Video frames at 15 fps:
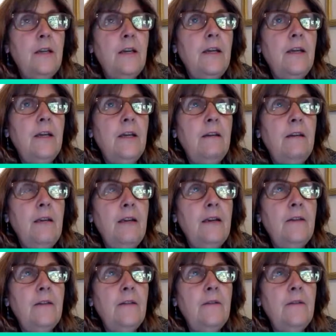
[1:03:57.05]
And
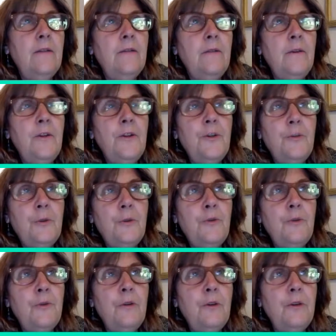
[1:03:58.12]
as an
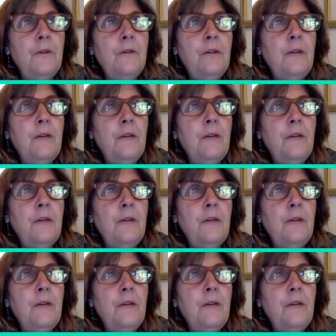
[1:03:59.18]
entrepreneur,